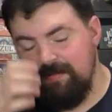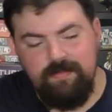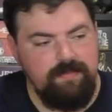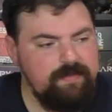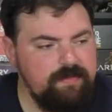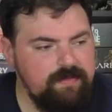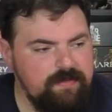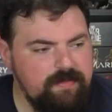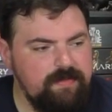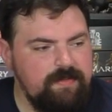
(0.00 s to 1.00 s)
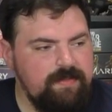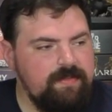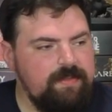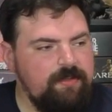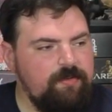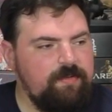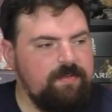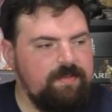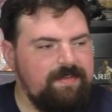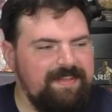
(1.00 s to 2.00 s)

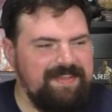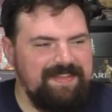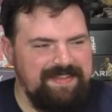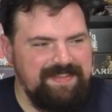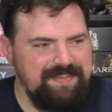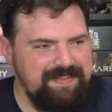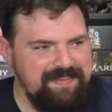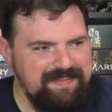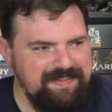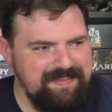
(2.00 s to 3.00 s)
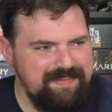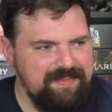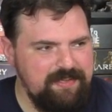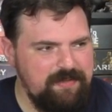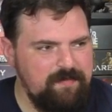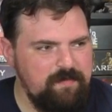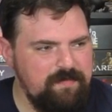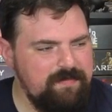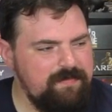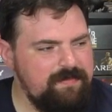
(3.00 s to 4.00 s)

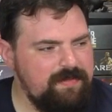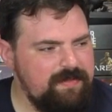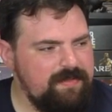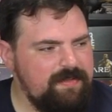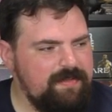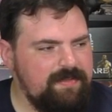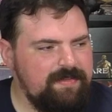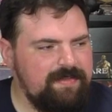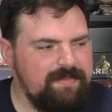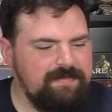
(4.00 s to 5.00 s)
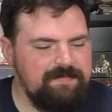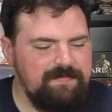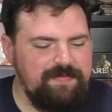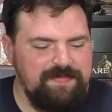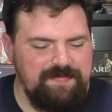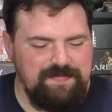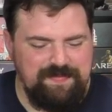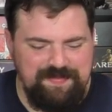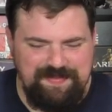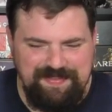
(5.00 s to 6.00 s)

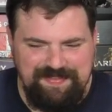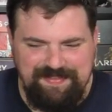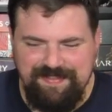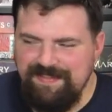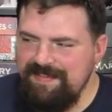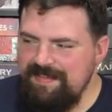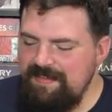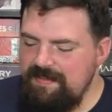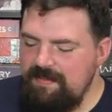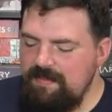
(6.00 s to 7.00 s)
This person isn't speaking.